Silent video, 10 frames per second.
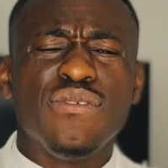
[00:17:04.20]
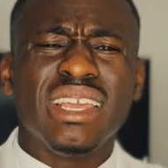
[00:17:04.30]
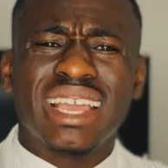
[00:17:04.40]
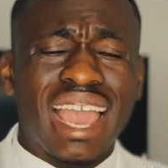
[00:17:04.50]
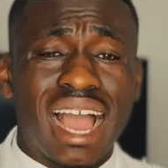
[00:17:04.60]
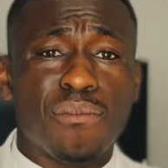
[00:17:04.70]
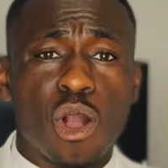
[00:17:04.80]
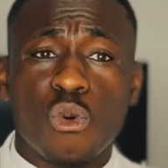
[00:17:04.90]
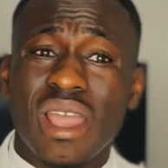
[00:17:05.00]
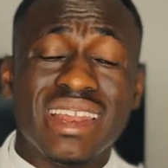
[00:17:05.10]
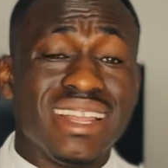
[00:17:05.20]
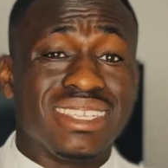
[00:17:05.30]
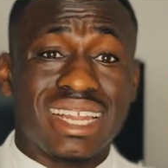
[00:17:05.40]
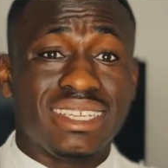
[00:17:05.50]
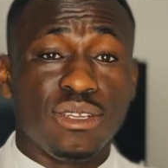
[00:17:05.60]
even care about where they
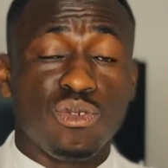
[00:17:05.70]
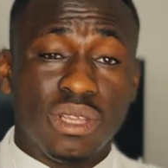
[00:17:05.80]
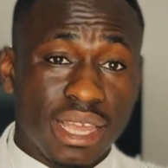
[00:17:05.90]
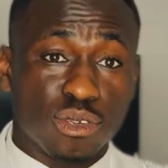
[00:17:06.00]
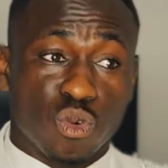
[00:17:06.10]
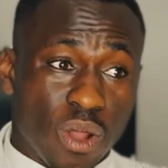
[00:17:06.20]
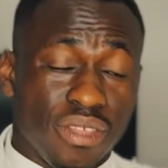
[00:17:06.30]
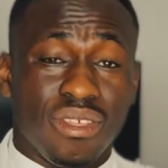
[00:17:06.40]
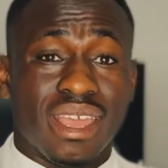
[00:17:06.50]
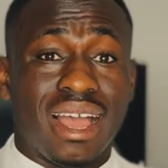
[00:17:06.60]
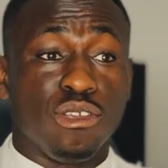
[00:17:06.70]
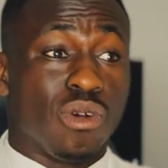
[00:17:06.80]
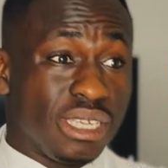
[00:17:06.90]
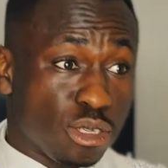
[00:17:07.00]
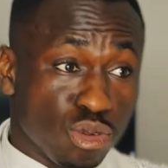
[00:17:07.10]
started to get where they are. You are
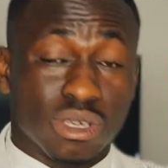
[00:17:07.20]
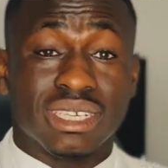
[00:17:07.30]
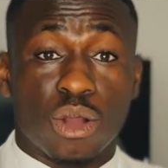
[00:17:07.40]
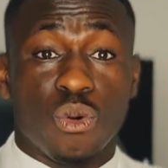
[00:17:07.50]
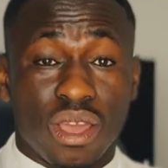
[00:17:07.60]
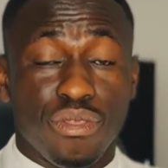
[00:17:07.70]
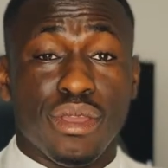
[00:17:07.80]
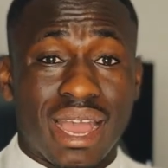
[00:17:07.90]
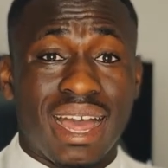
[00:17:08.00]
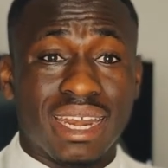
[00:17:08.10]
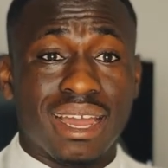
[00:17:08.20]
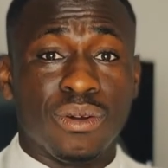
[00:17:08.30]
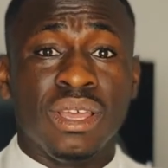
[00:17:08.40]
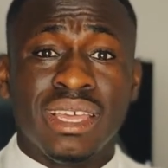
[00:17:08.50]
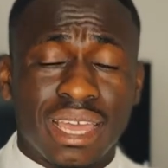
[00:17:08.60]
just looking at where they are now
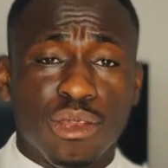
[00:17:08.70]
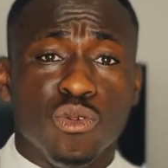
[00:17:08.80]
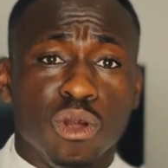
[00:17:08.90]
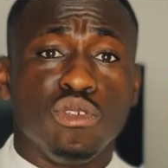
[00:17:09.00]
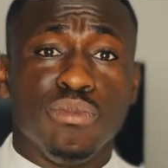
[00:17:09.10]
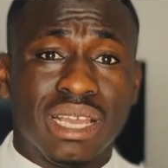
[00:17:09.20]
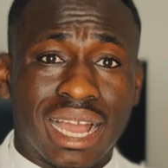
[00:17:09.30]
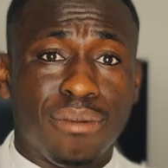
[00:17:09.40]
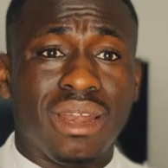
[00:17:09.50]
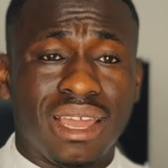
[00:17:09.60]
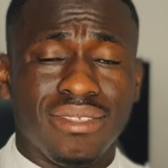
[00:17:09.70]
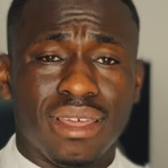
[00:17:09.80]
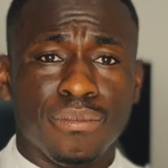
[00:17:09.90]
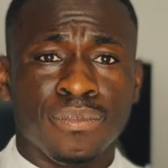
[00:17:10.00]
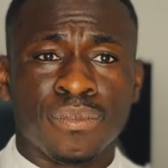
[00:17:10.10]
and you want to become like them.